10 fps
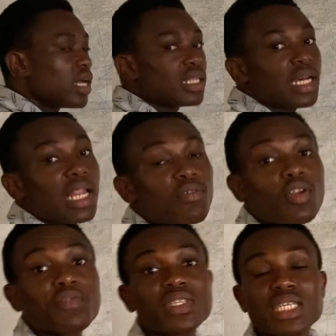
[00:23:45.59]
The
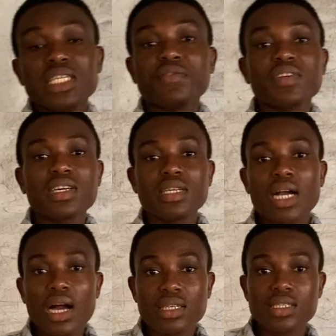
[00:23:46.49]
level of
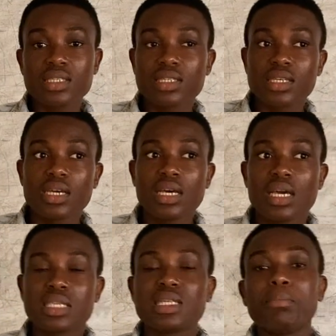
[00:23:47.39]
significance
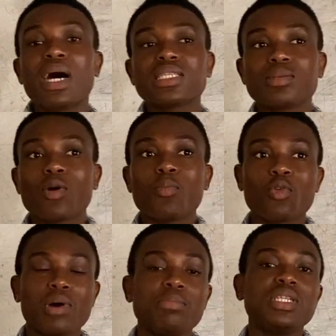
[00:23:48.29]
is the maximum
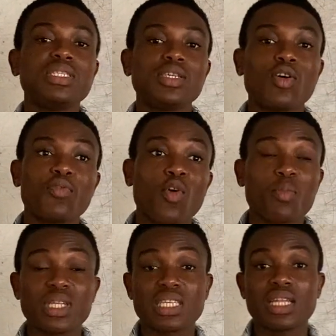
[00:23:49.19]
probability of
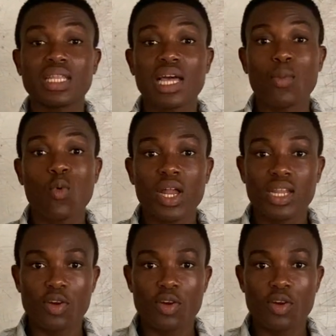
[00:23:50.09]
committing a type 1